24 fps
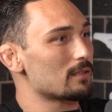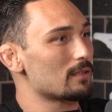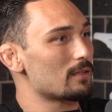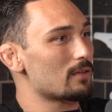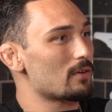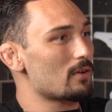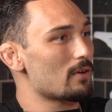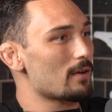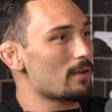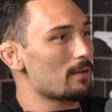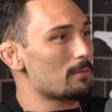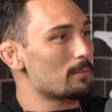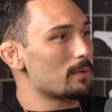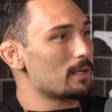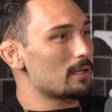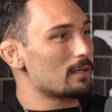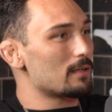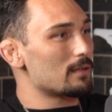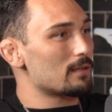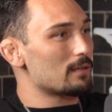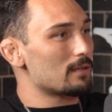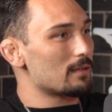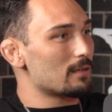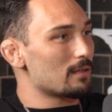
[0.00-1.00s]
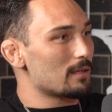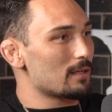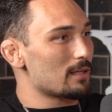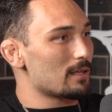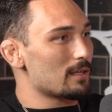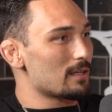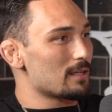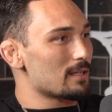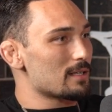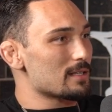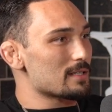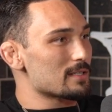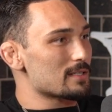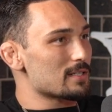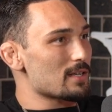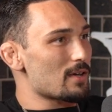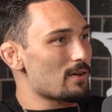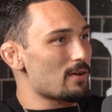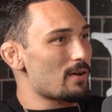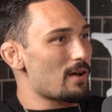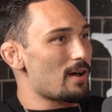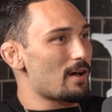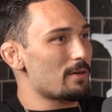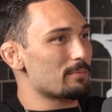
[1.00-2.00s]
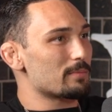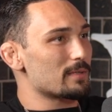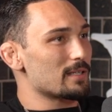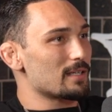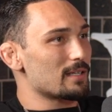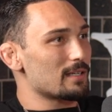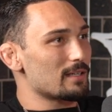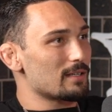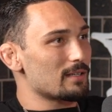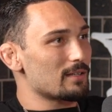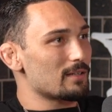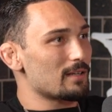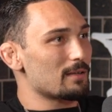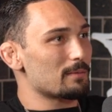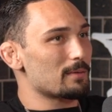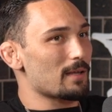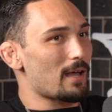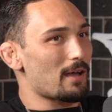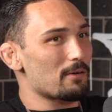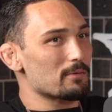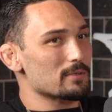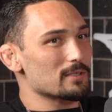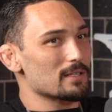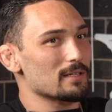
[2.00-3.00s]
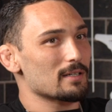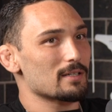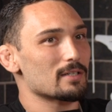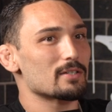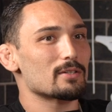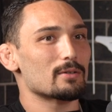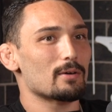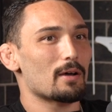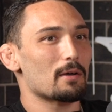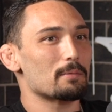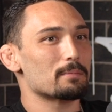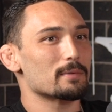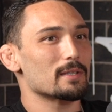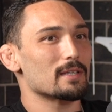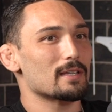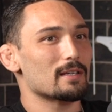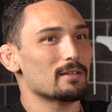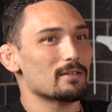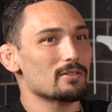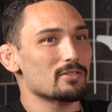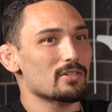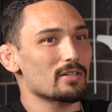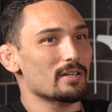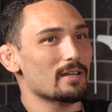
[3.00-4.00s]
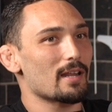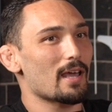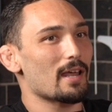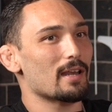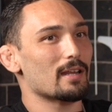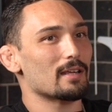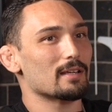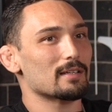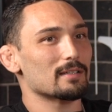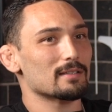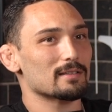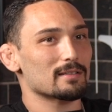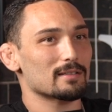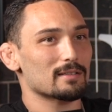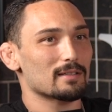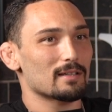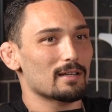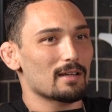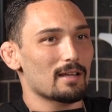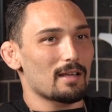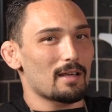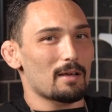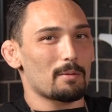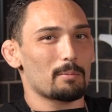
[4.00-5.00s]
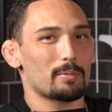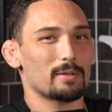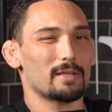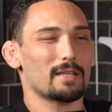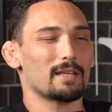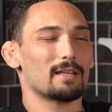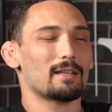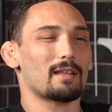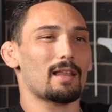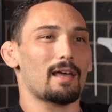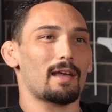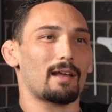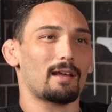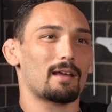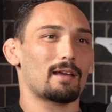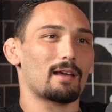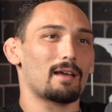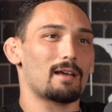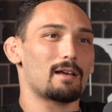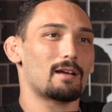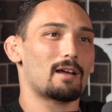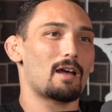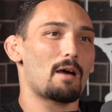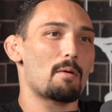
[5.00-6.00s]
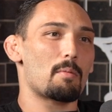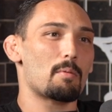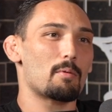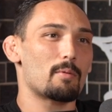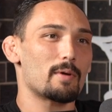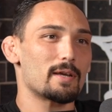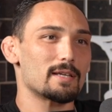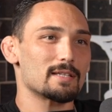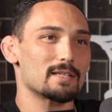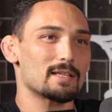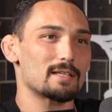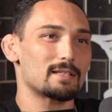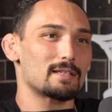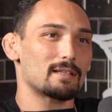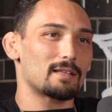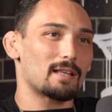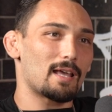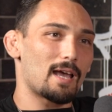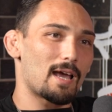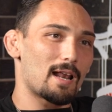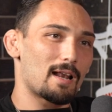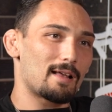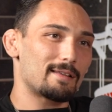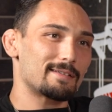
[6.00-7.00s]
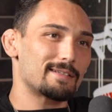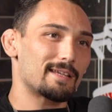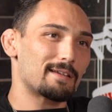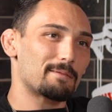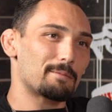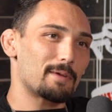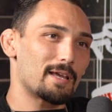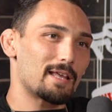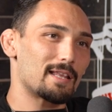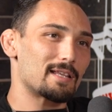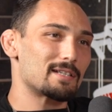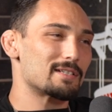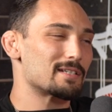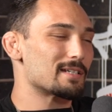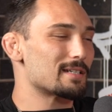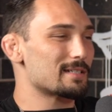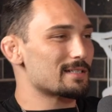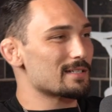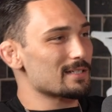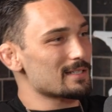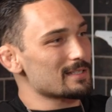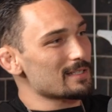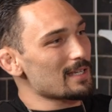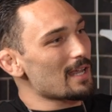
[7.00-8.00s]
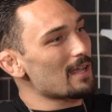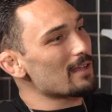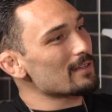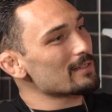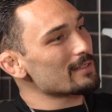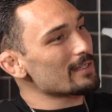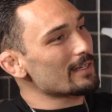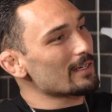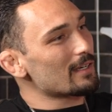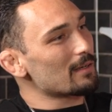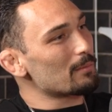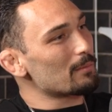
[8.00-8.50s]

You know what I mean? So Up the Hill, I was going to do Up the Hill genetics, but then like a couple weeks into that, I was like, man, that shit just sounds like